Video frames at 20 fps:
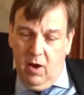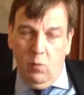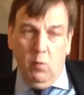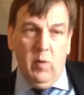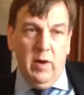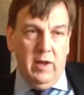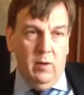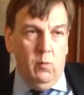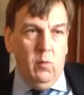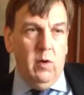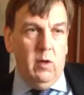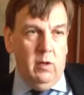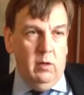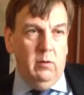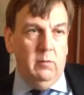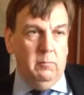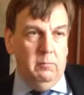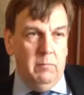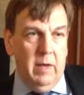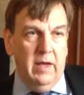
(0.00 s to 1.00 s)
we
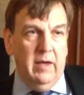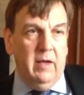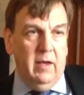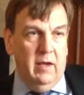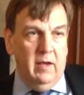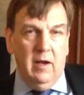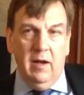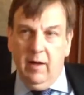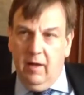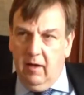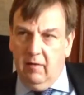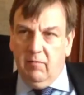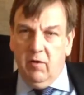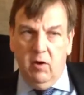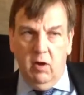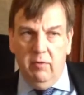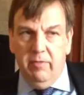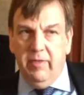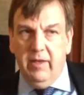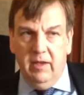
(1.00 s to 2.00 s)
will make it clear there
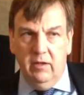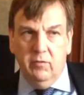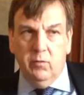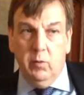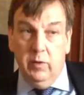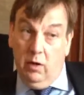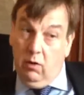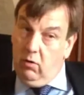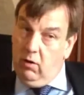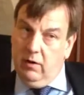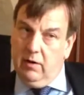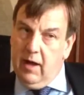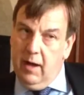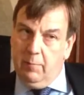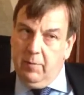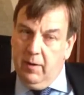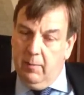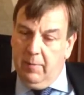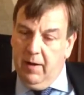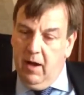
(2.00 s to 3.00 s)
are things we are
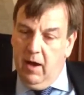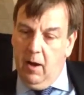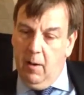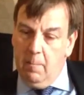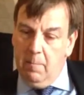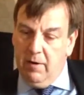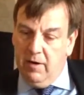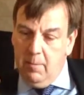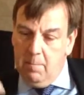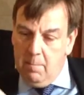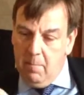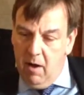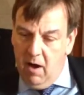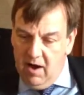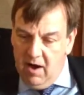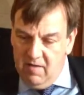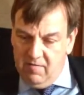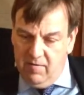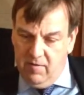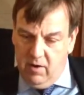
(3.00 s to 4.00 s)
unhappy about. But in
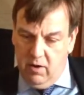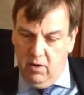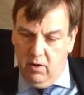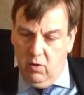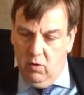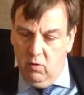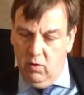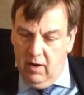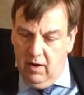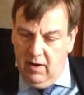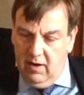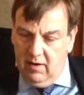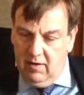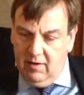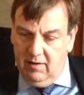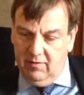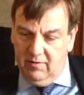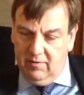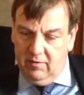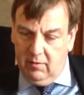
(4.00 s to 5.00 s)
my view, it
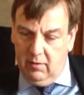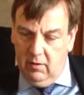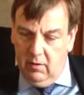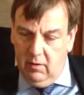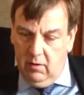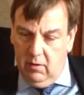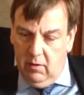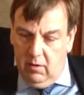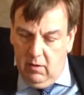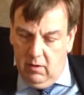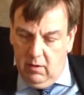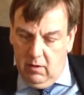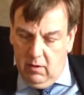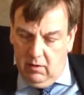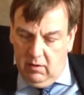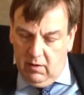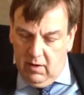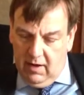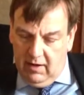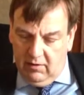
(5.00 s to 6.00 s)
is
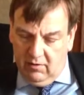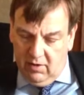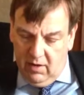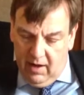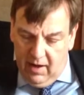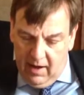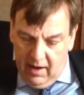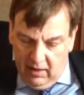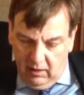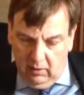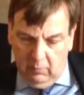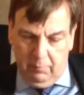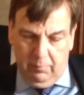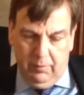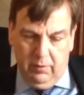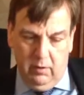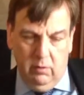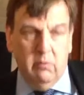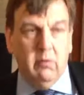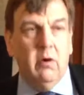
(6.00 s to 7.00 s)
going to
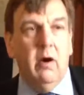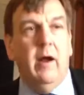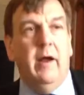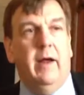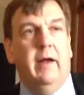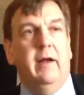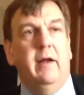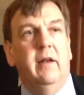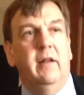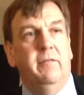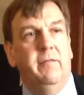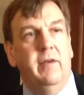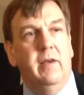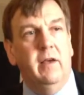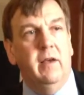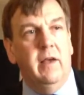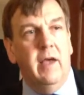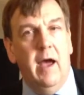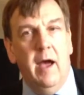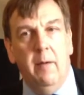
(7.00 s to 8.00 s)
help Ukraine if
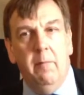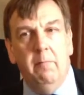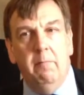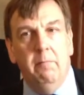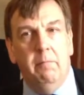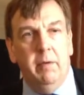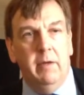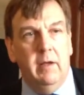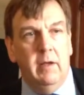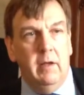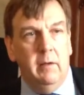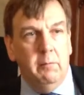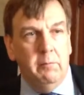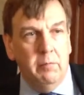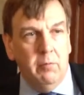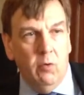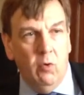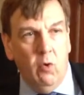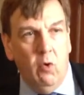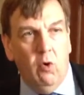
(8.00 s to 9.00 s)
it can be
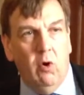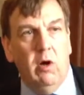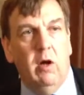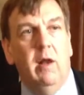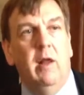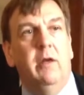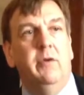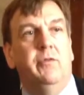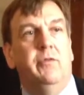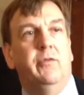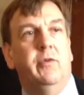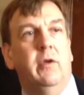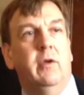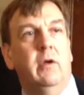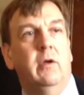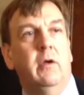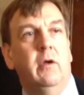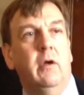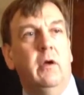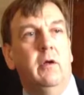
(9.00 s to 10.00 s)
brought closer
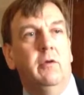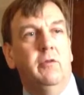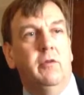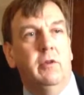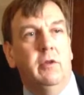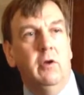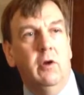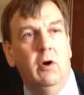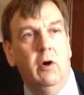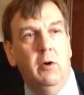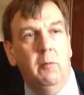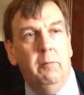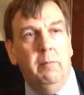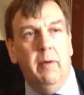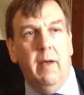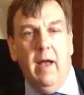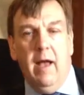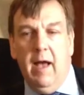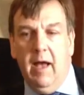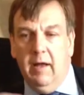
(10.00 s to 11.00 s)
to Europe
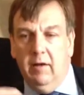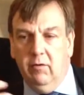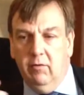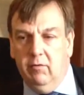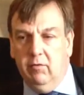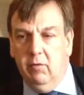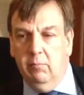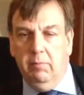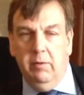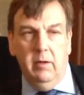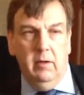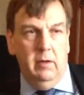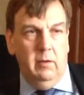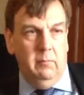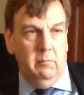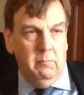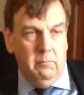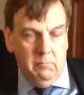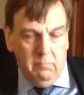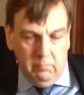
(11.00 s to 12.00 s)
and to be
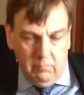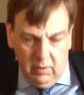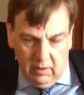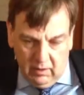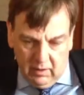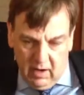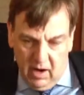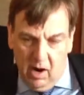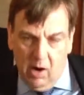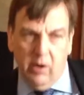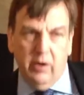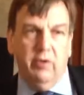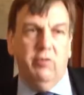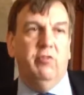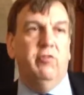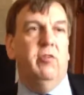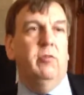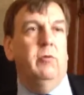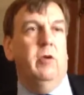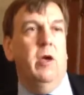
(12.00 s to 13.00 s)

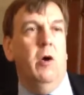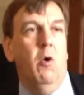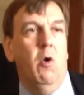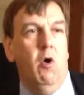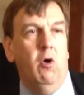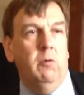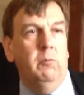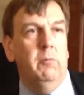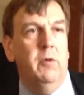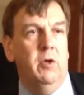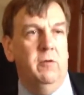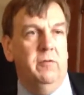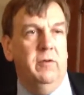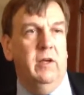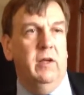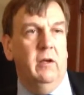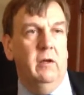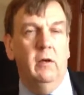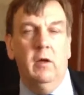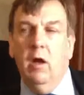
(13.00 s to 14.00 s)
encouraged to go on
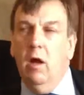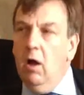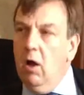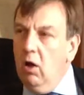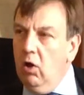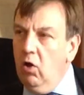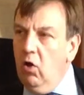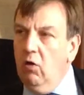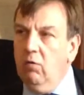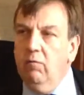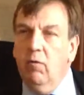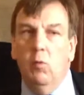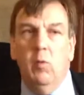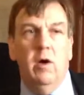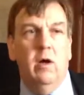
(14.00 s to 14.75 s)
moving along the